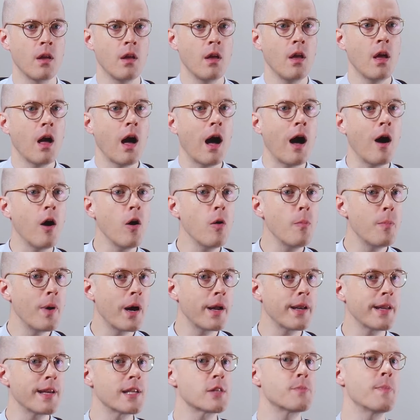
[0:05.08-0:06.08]
Our
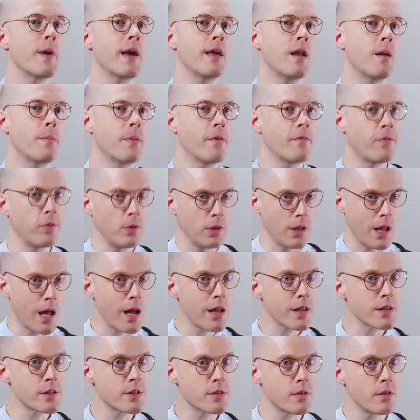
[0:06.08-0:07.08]
body is made up of a
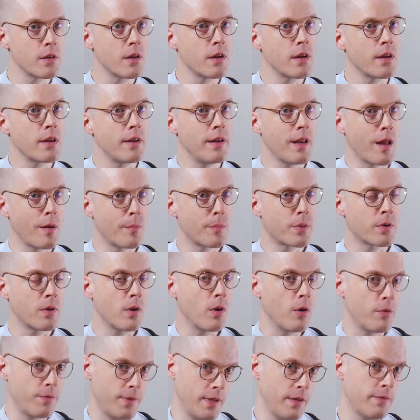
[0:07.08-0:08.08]
large number
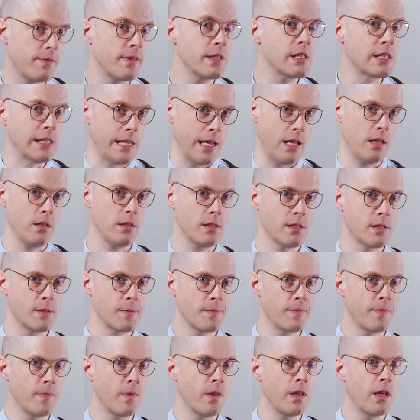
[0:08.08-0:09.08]
of different cells,
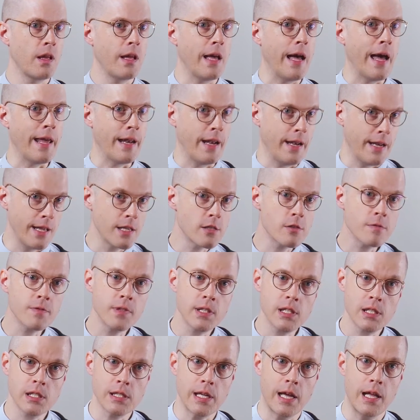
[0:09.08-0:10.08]
and in each of
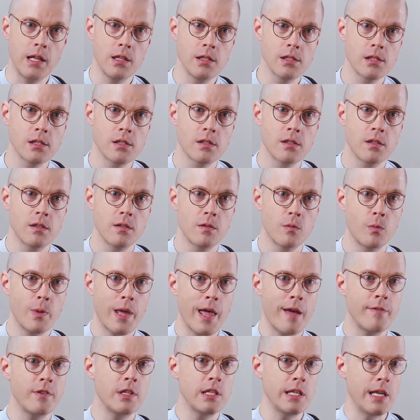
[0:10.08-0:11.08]
these cells, we
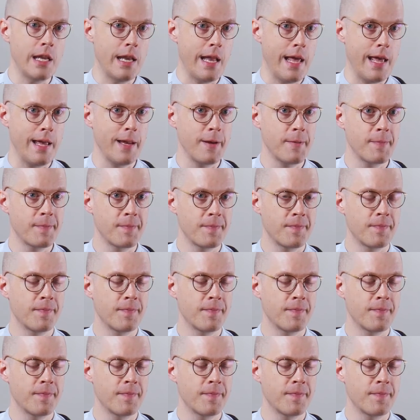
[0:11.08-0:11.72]
have DNA.